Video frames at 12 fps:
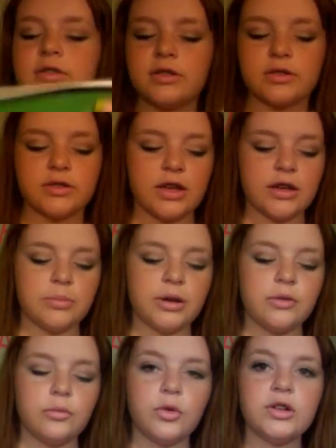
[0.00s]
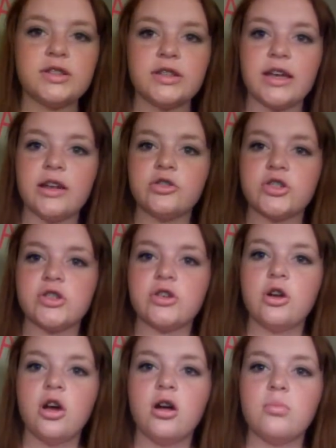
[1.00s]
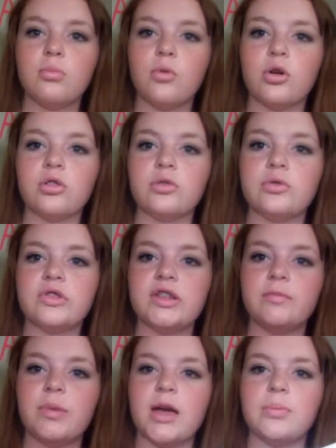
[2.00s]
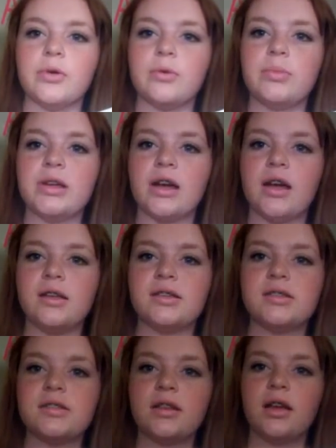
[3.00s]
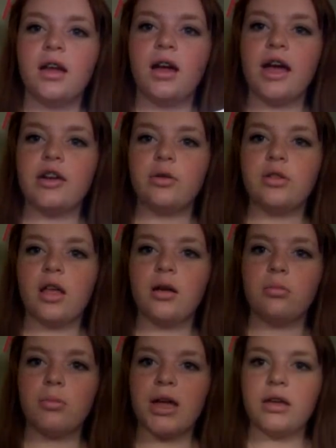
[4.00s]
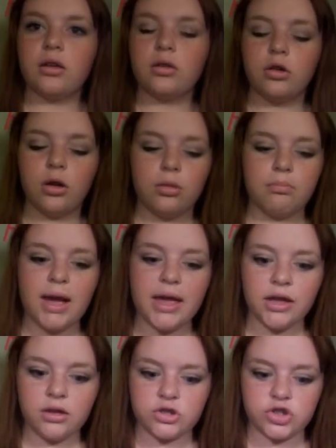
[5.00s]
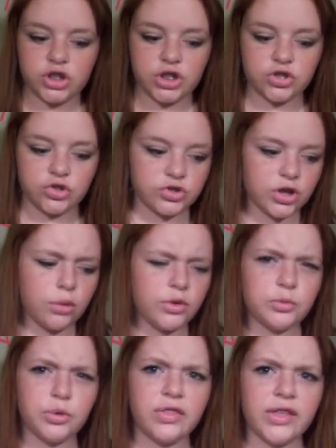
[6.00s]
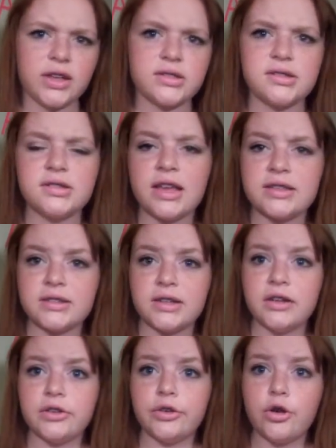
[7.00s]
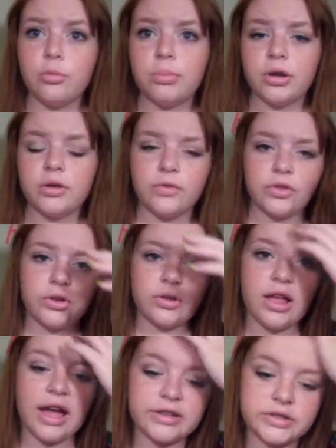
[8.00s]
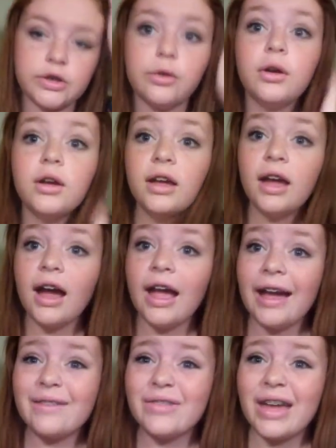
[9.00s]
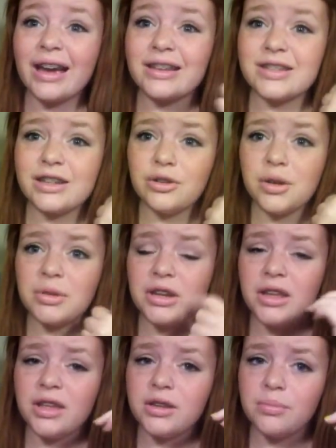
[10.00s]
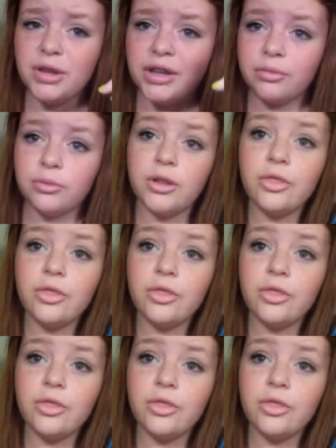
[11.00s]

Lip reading: look like, but once again, just more loose leaf paper because I know a lot, my English teachers always want like a designated notebook for their class, so I have that because I know I'm going to end up needing one of